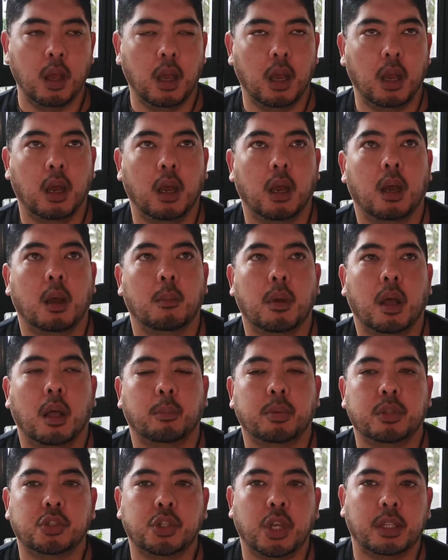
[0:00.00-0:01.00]
um, I'll
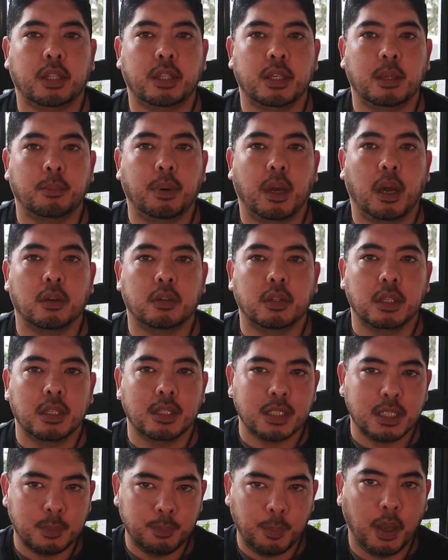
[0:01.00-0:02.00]
be chatting about
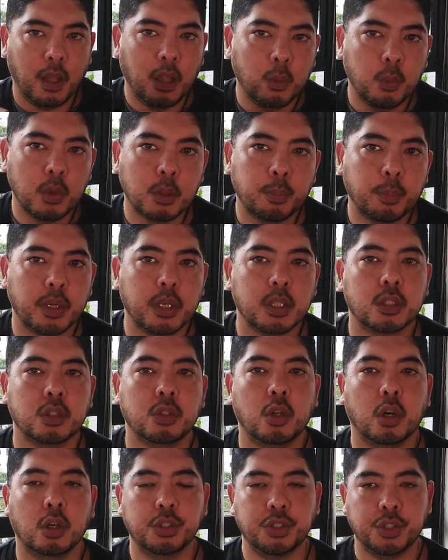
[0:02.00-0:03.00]
spell work, but it's
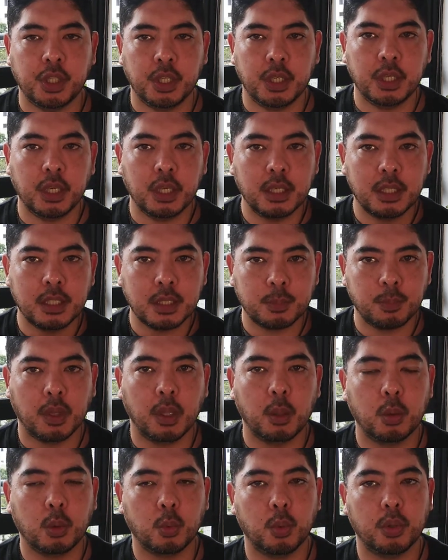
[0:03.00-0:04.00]
not sharing any
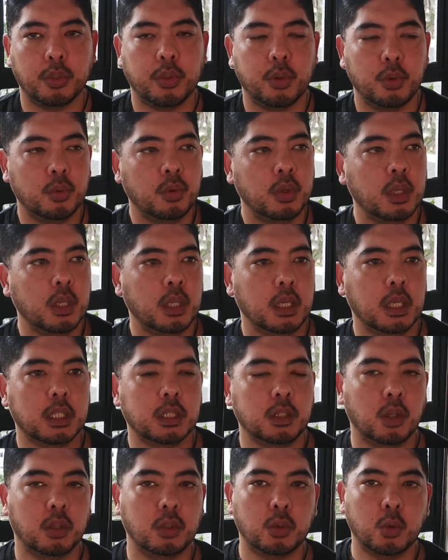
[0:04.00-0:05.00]
spell work with you. It's
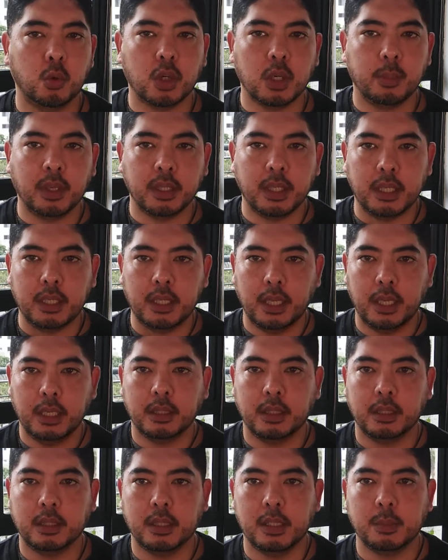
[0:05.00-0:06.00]
not talking about any
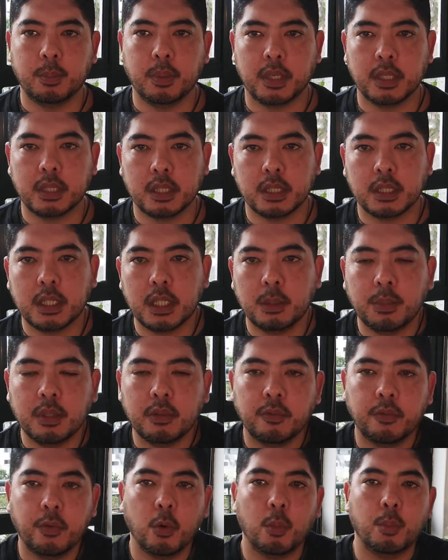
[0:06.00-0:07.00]
entities, but it's extremely
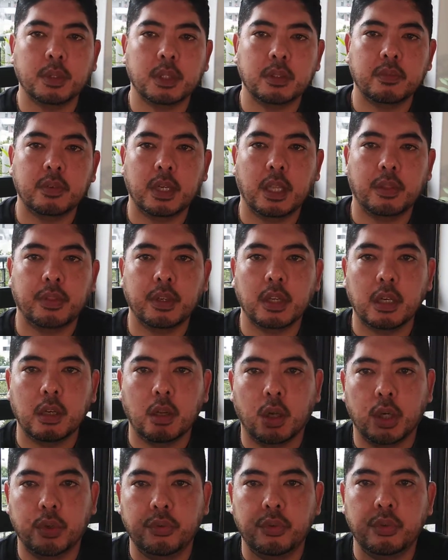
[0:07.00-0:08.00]
informative and I think a
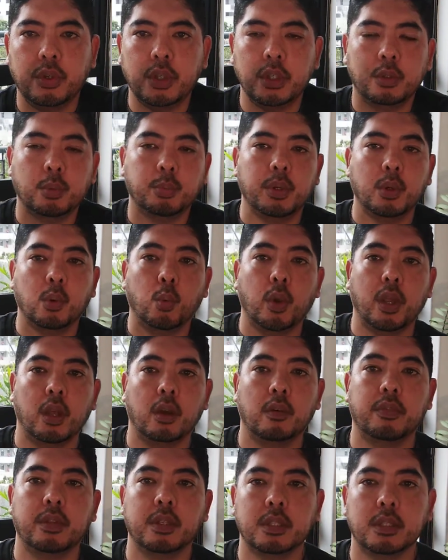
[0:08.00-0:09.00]
lot of you need to be aware
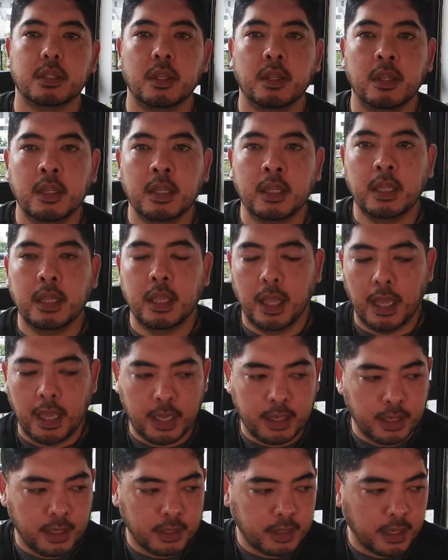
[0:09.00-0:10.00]
of this.
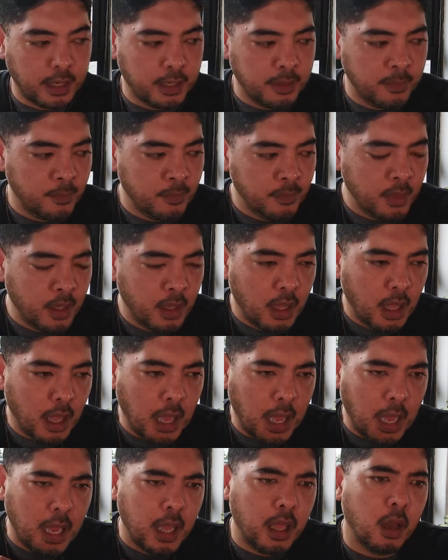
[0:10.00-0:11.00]
And again,
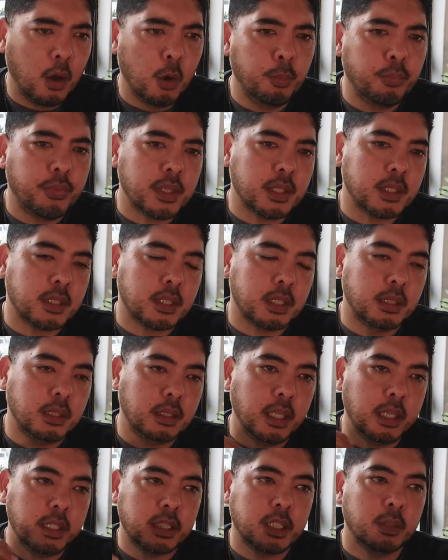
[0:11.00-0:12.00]
I hope this is a
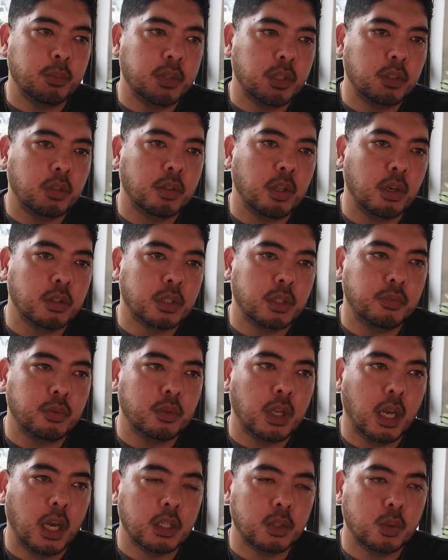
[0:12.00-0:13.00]
testament to those of you
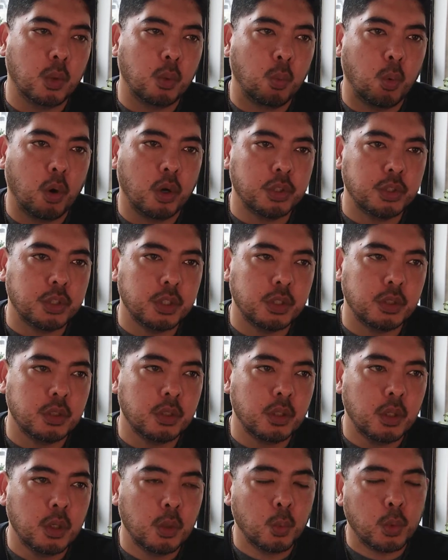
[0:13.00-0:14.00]
guys who are watching
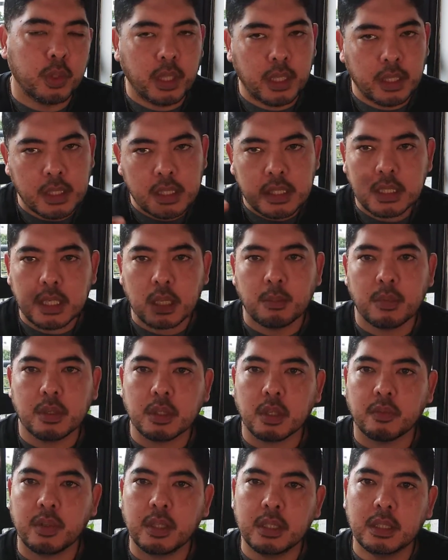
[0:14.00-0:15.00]
with any semblance
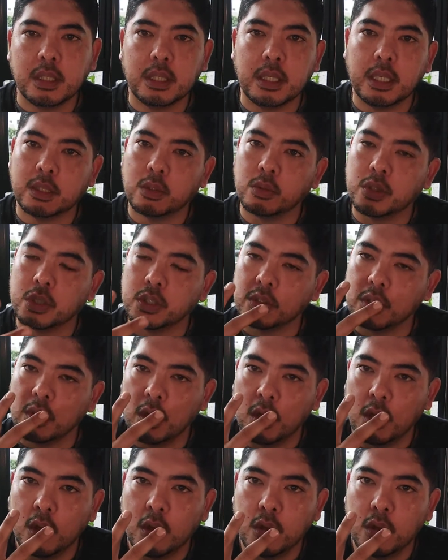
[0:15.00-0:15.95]
of intellect or just